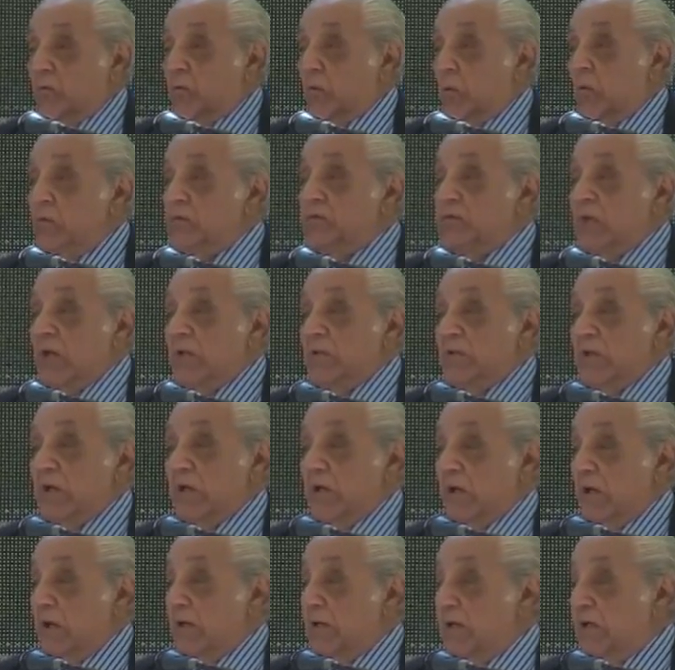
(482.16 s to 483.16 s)
Don't sign
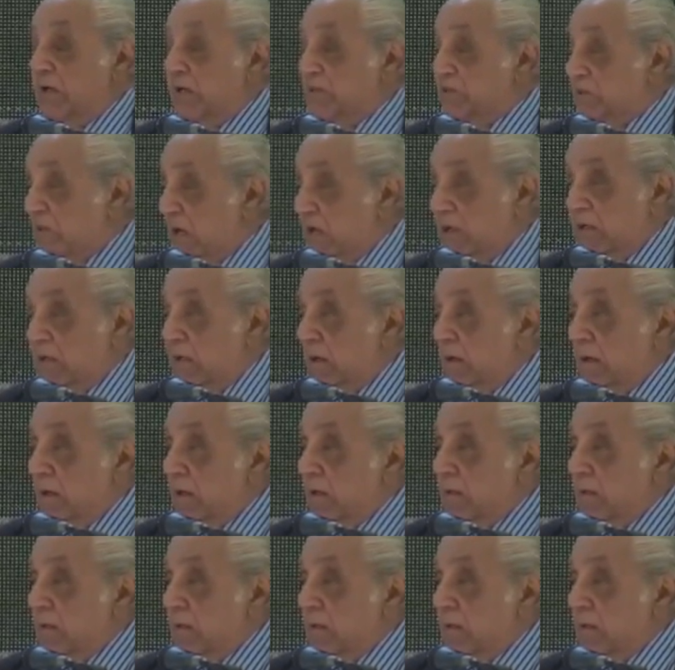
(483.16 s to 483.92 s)
there. And he said,